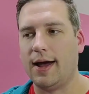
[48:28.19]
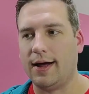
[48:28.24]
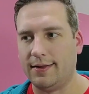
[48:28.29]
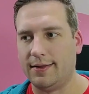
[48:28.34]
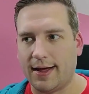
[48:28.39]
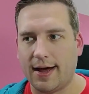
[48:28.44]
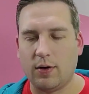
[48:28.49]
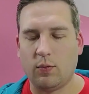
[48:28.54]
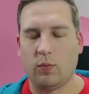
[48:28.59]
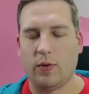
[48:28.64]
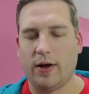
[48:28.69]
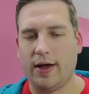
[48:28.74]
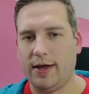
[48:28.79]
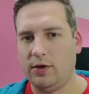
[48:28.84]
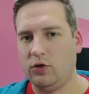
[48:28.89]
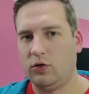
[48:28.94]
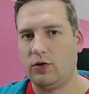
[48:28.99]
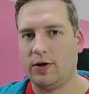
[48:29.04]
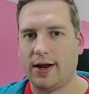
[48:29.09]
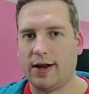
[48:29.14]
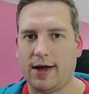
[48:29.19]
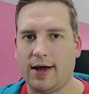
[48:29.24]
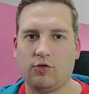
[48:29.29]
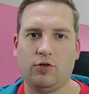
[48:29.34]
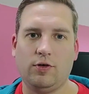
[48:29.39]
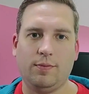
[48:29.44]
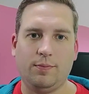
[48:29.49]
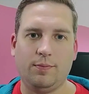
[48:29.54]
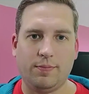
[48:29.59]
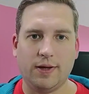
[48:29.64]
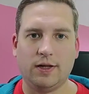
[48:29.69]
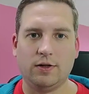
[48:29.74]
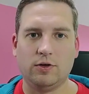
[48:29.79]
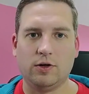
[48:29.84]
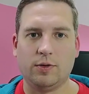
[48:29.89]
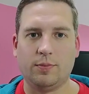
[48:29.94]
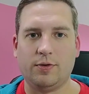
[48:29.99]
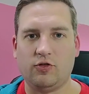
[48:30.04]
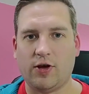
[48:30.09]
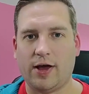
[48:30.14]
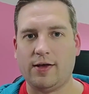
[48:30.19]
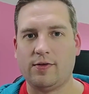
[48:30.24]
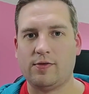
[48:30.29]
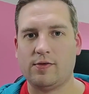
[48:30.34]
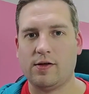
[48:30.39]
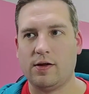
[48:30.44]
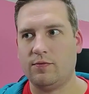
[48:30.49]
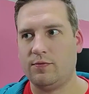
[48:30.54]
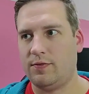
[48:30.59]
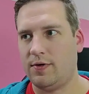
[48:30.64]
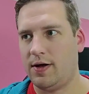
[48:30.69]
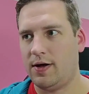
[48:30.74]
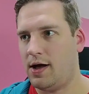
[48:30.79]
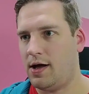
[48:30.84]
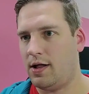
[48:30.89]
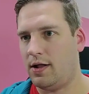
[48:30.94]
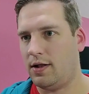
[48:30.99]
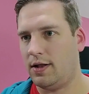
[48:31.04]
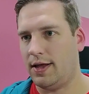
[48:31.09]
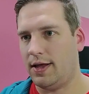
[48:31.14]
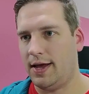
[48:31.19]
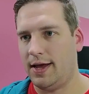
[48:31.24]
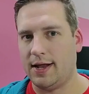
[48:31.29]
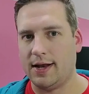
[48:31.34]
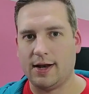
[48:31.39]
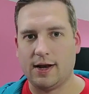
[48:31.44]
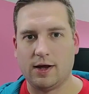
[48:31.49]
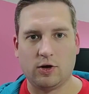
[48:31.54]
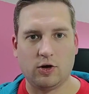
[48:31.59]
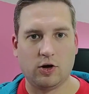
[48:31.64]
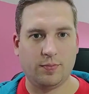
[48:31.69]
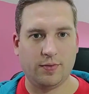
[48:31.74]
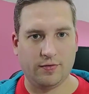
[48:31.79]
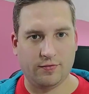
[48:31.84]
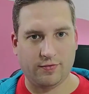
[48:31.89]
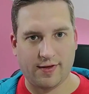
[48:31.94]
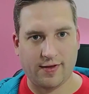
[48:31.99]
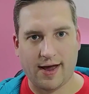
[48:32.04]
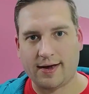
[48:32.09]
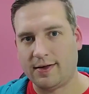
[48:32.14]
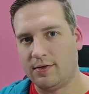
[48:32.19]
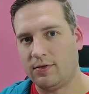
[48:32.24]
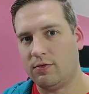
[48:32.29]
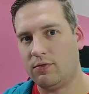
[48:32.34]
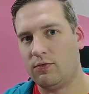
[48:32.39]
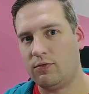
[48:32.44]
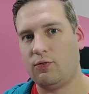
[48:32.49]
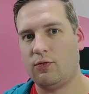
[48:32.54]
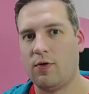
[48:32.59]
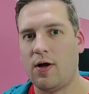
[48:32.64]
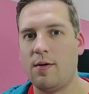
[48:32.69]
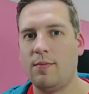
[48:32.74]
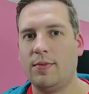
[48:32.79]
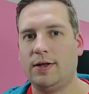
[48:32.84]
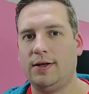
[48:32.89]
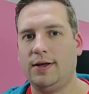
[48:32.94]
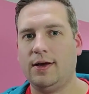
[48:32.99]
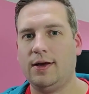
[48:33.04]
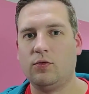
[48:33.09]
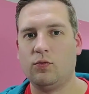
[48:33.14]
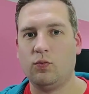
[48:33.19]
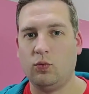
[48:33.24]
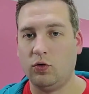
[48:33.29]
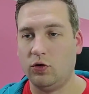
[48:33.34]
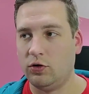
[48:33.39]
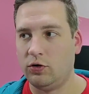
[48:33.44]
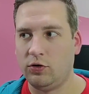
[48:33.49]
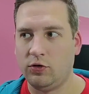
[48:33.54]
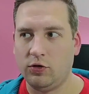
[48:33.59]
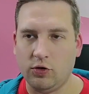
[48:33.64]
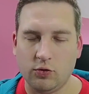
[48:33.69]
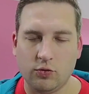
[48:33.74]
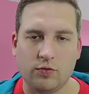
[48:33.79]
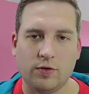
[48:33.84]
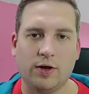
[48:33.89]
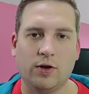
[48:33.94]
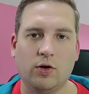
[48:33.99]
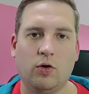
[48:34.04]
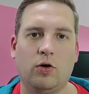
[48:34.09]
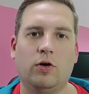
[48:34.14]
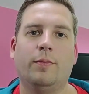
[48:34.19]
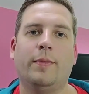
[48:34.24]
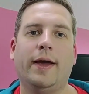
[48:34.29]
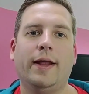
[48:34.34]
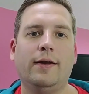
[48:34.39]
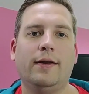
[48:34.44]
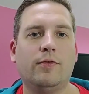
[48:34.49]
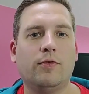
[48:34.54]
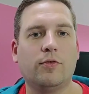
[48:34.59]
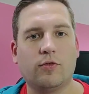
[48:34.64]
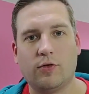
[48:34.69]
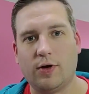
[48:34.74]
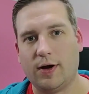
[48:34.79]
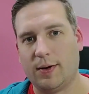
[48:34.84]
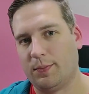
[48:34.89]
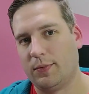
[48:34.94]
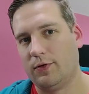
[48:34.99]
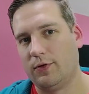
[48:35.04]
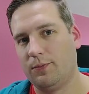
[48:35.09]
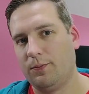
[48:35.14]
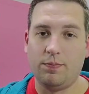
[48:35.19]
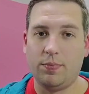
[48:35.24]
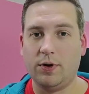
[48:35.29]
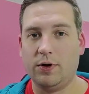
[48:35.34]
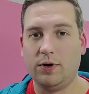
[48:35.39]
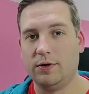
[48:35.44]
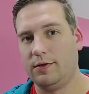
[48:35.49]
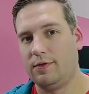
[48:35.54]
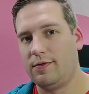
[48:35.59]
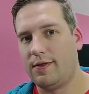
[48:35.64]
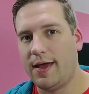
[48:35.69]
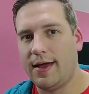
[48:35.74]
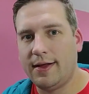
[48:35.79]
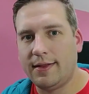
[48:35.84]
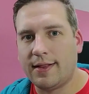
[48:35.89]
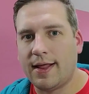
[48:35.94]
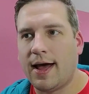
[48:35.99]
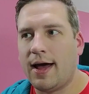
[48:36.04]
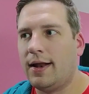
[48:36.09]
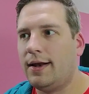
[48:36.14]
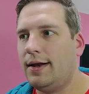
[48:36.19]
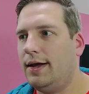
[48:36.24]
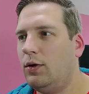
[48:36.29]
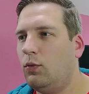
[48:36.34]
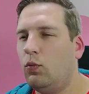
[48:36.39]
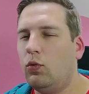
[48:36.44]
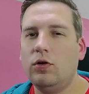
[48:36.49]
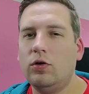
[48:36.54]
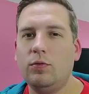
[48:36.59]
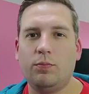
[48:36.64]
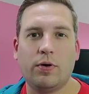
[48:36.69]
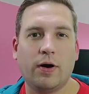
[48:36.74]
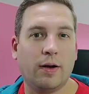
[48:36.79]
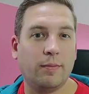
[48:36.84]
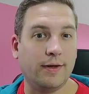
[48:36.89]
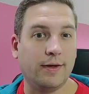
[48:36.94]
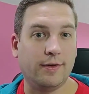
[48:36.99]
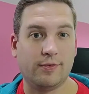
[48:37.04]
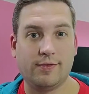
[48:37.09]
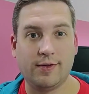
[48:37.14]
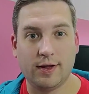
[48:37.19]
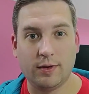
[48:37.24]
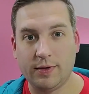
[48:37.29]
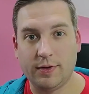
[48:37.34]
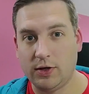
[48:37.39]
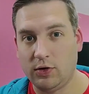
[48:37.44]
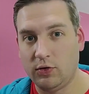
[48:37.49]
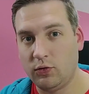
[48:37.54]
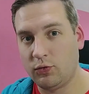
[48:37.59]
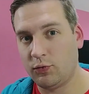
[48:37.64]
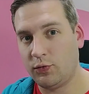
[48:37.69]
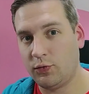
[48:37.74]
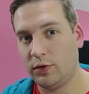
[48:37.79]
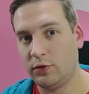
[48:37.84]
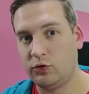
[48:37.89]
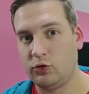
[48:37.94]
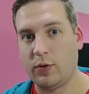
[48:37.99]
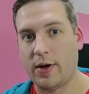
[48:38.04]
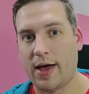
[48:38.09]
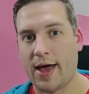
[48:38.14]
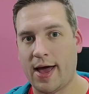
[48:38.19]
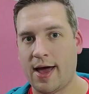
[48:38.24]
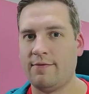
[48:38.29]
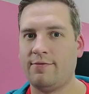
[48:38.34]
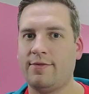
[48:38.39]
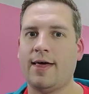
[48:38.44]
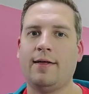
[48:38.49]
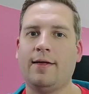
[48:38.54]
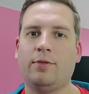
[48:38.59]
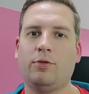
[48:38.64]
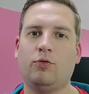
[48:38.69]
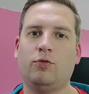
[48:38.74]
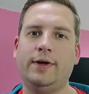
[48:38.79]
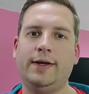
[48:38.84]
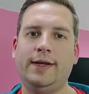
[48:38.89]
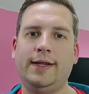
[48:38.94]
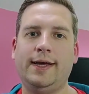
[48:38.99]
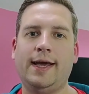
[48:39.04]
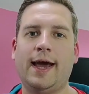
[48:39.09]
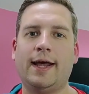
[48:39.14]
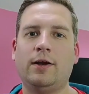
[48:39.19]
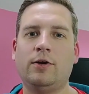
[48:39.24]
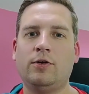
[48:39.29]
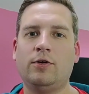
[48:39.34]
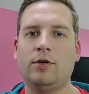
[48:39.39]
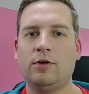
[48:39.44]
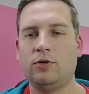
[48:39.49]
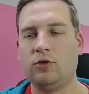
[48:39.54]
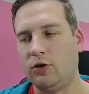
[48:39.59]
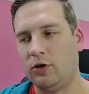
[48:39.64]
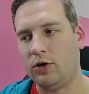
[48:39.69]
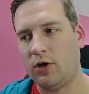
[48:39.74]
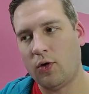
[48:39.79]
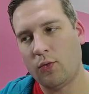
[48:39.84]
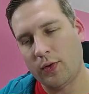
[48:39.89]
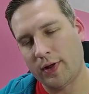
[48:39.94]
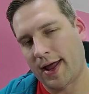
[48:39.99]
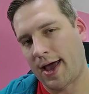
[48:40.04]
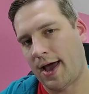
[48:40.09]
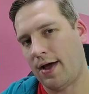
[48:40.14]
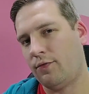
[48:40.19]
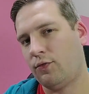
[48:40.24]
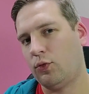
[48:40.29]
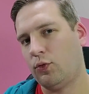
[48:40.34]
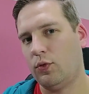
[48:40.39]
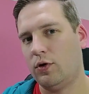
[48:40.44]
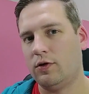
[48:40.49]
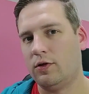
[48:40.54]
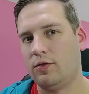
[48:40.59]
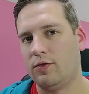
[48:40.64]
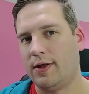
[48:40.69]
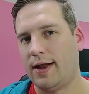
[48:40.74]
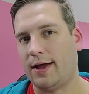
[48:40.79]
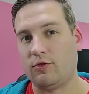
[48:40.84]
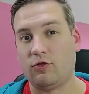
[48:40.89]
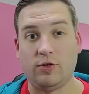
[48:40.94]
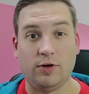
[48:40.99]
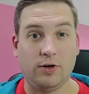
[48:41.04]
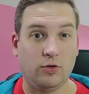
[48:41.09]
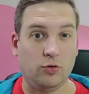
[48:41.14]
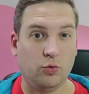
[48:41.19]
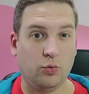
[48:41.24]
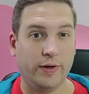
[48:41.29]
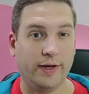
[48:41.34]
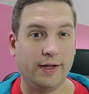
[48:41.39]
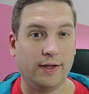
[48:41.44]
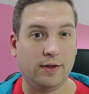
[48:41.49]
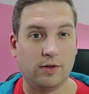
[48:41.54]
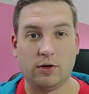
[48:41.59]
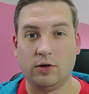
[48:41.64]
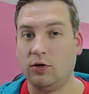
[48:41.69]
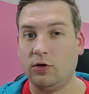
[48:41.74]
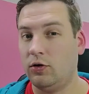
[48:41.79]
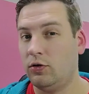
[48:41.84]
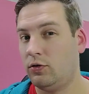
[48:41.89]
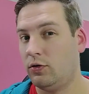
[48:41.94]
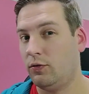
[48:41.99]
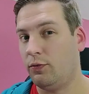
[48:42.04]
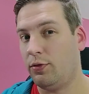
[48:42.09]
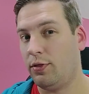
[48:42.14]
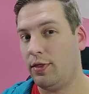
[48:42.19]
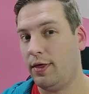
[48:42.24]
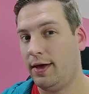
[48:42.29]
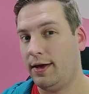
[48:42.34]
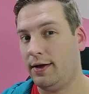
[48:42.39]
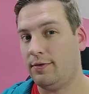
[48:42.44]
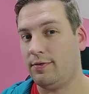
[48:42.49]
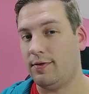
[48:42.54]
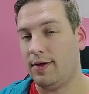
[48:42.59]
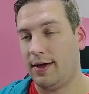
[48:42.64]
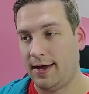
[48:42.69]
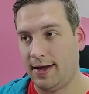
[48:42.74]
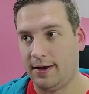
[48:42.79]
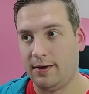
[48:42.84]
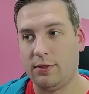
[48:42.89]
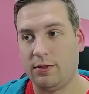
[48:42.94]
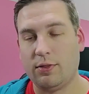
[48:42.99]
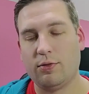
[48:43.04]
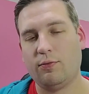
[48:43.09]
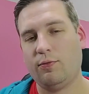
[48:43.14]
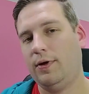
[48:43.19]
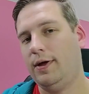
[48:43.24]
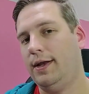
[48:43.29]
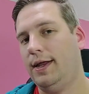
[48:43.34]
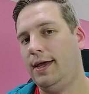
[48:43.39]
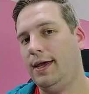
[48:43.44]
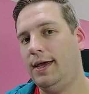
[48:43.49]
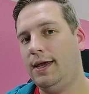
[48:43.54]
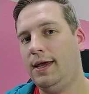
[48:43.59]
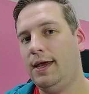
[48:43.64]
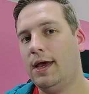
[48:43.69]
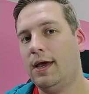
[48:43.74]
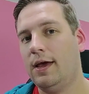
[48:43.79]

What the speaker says: And that way you could actually build up a JSON file in a couple of seconds from a DS1 using an automated script. But saying that, it would probably still be useful to have that 3D editor to go in afterwards and actually tweak the look of things in 3D